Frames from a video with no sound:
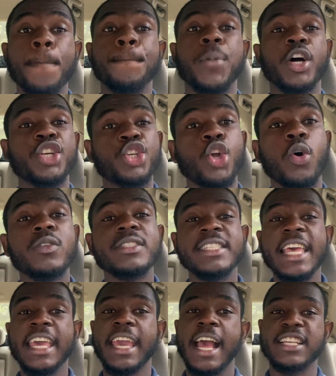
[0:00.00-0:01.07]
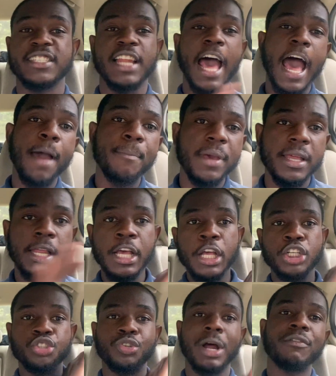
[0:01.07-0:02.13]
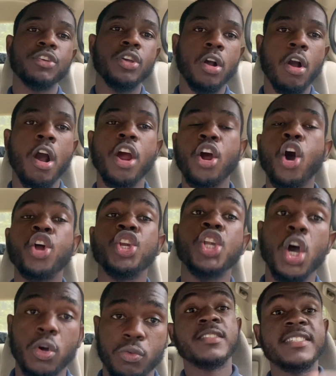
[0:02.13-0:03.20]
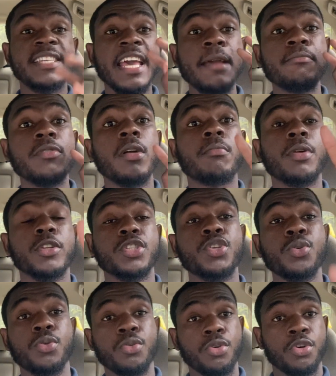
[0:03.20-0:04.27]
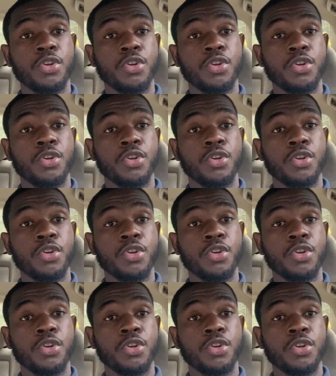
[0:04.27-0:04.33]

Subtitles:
but don't take it as a habit driving your car on low. Tip number 2,